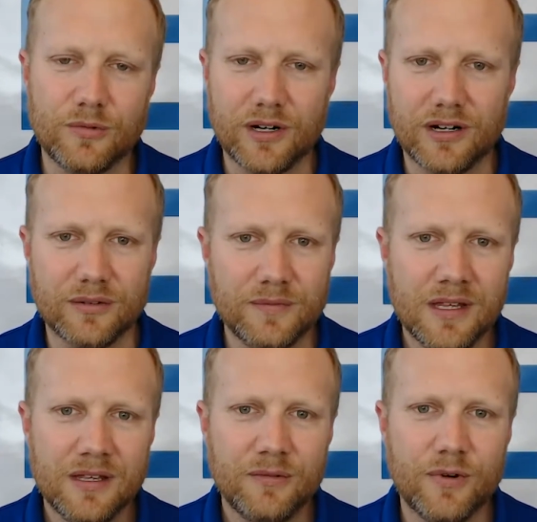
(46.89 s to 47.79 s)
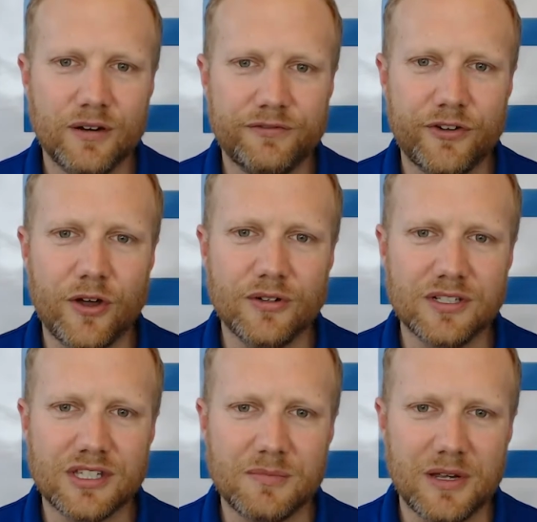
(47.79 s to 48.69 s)
where phone
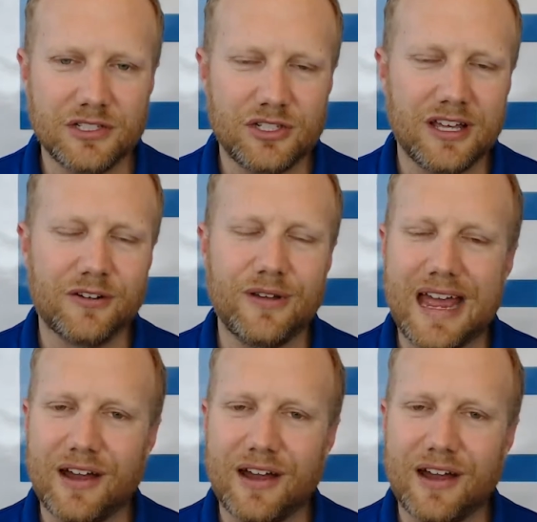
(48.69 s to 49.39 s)
is the main channel,